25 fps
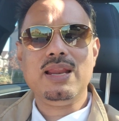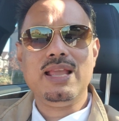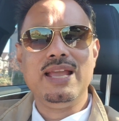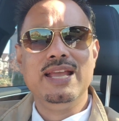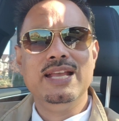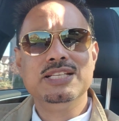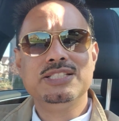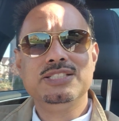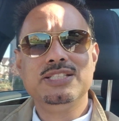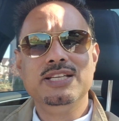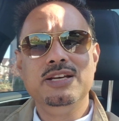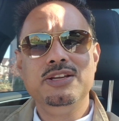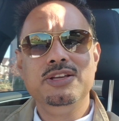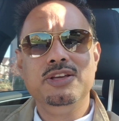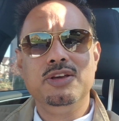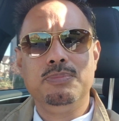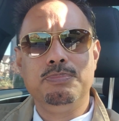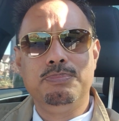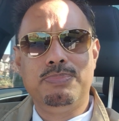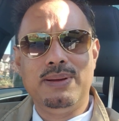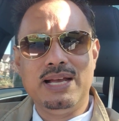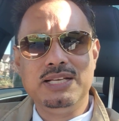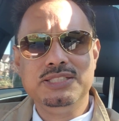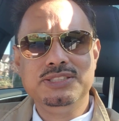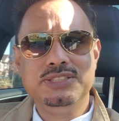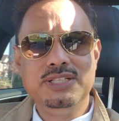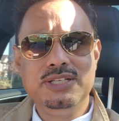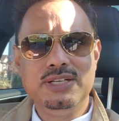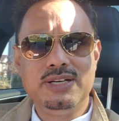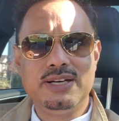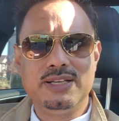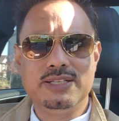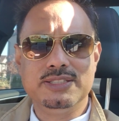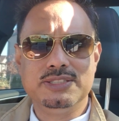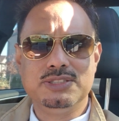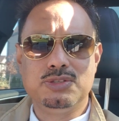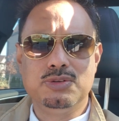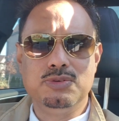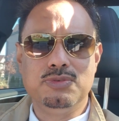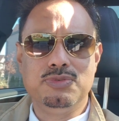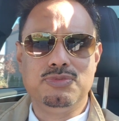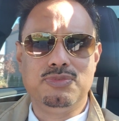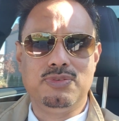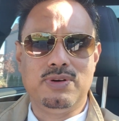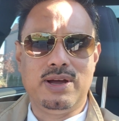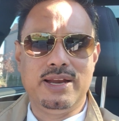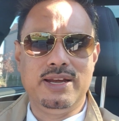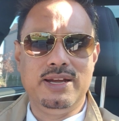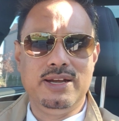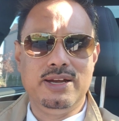it's in your best interest to
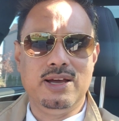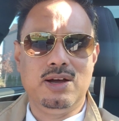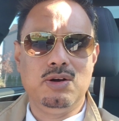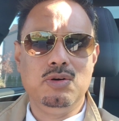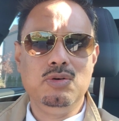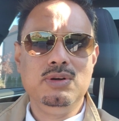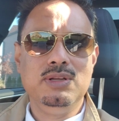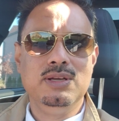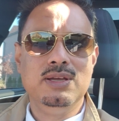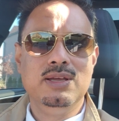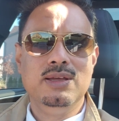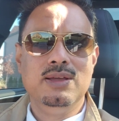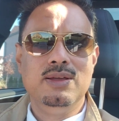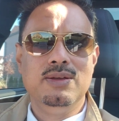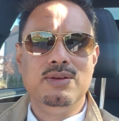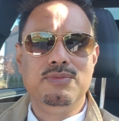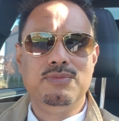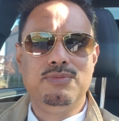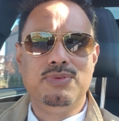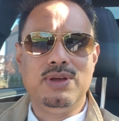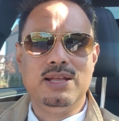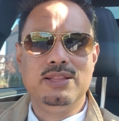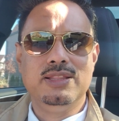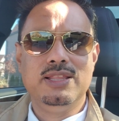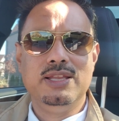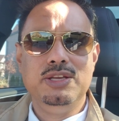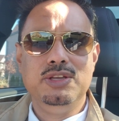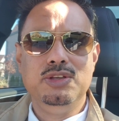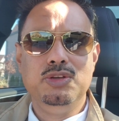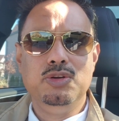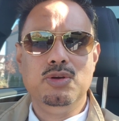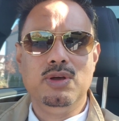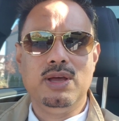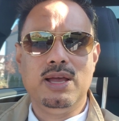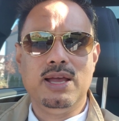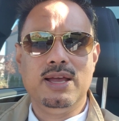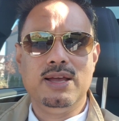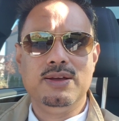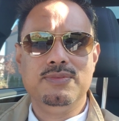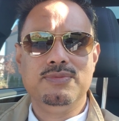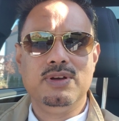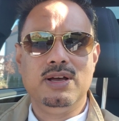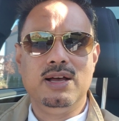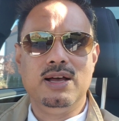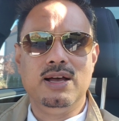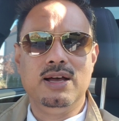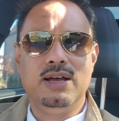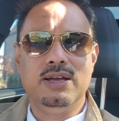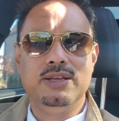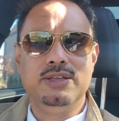find out whether you have
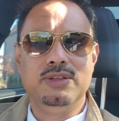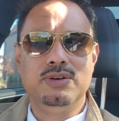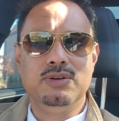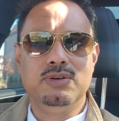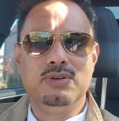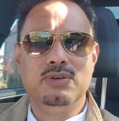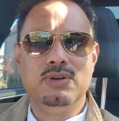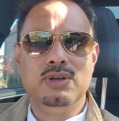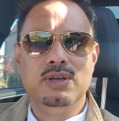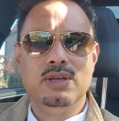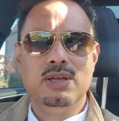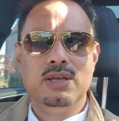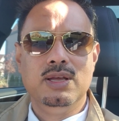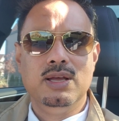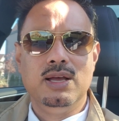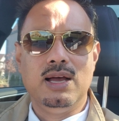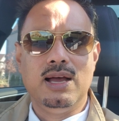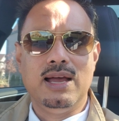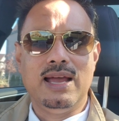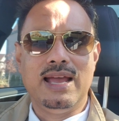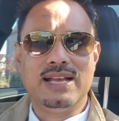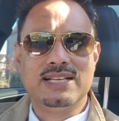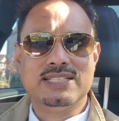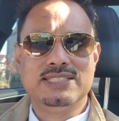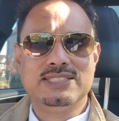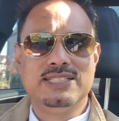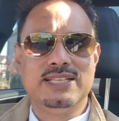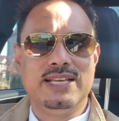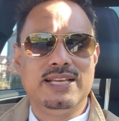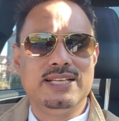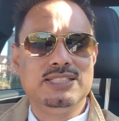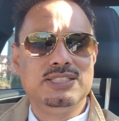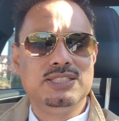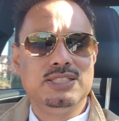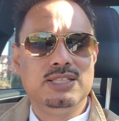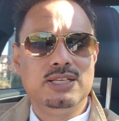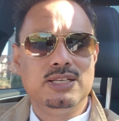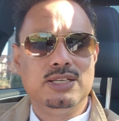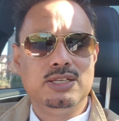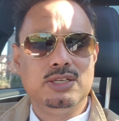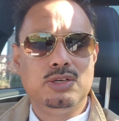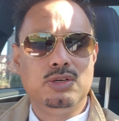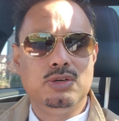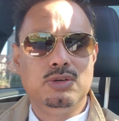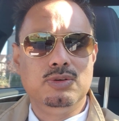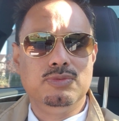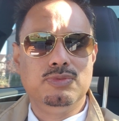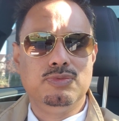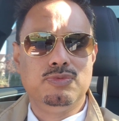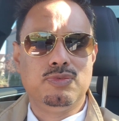access
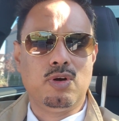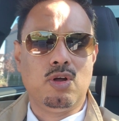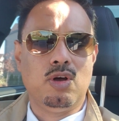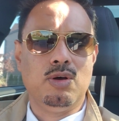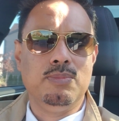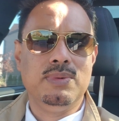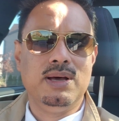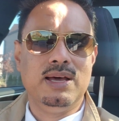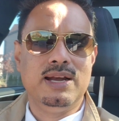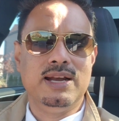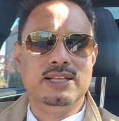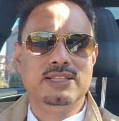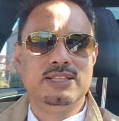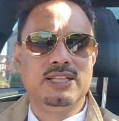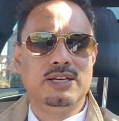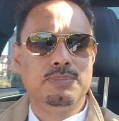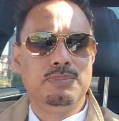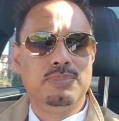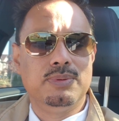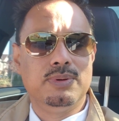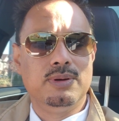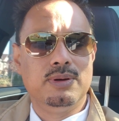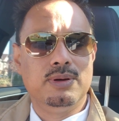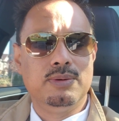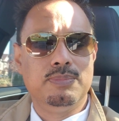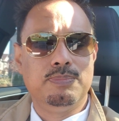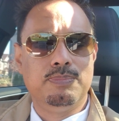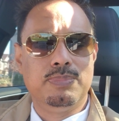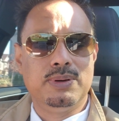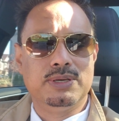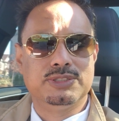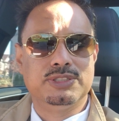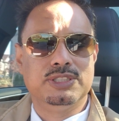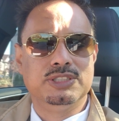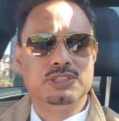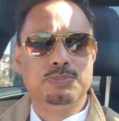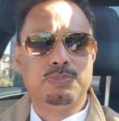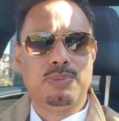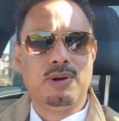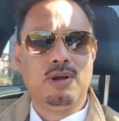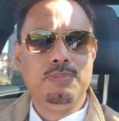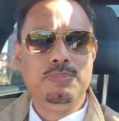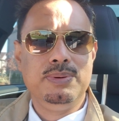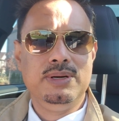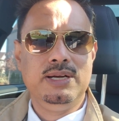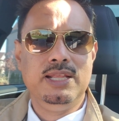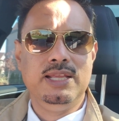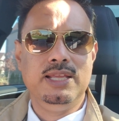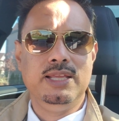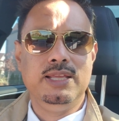from another person's
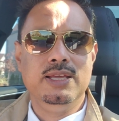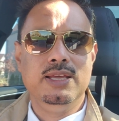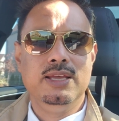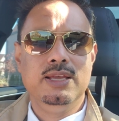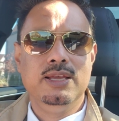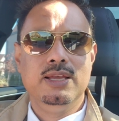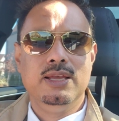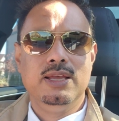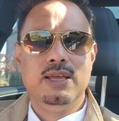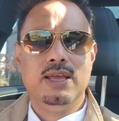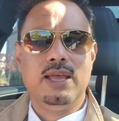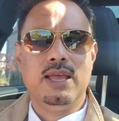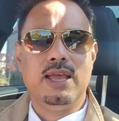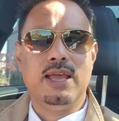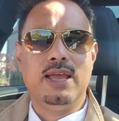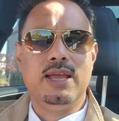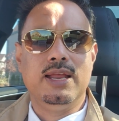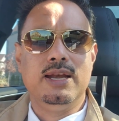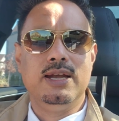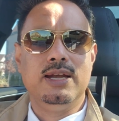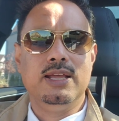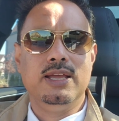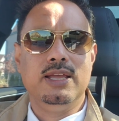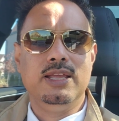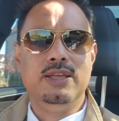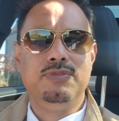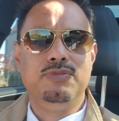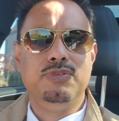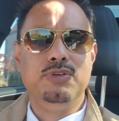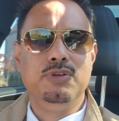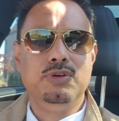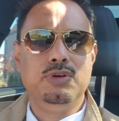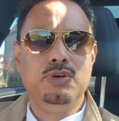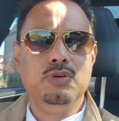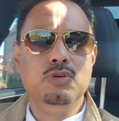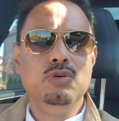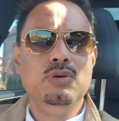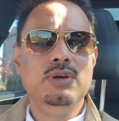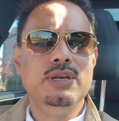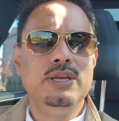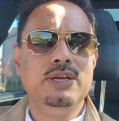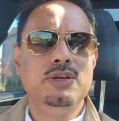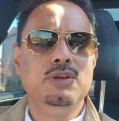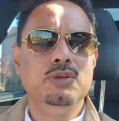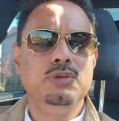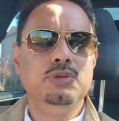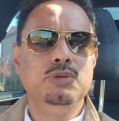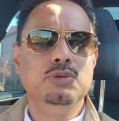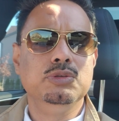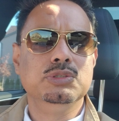property. And if you do need
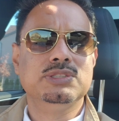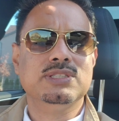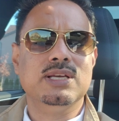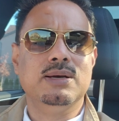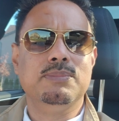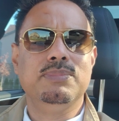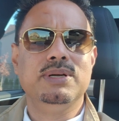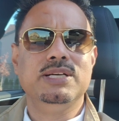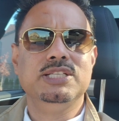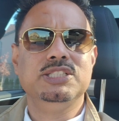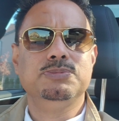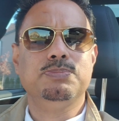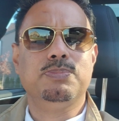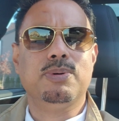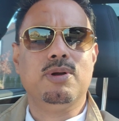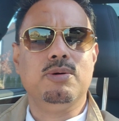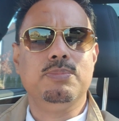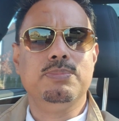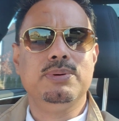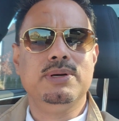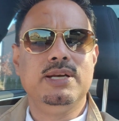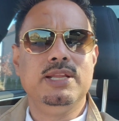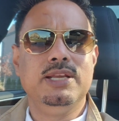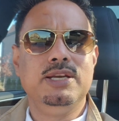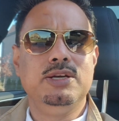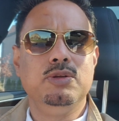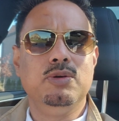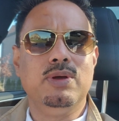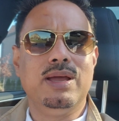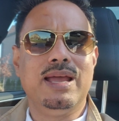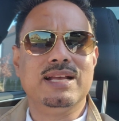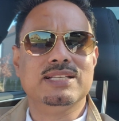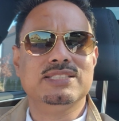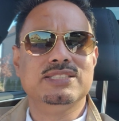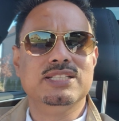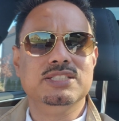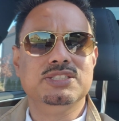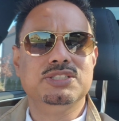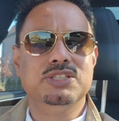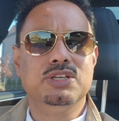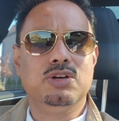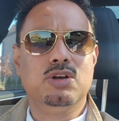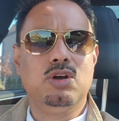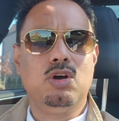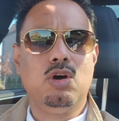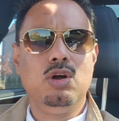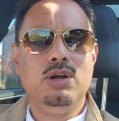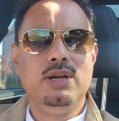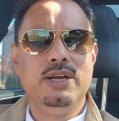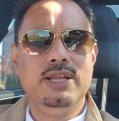to use somebody's property to access your
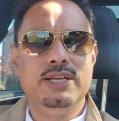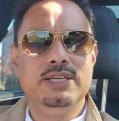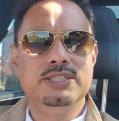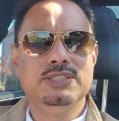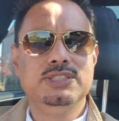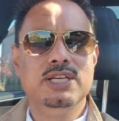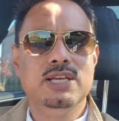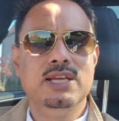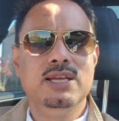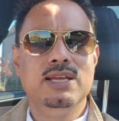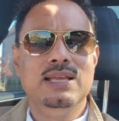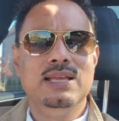cottage,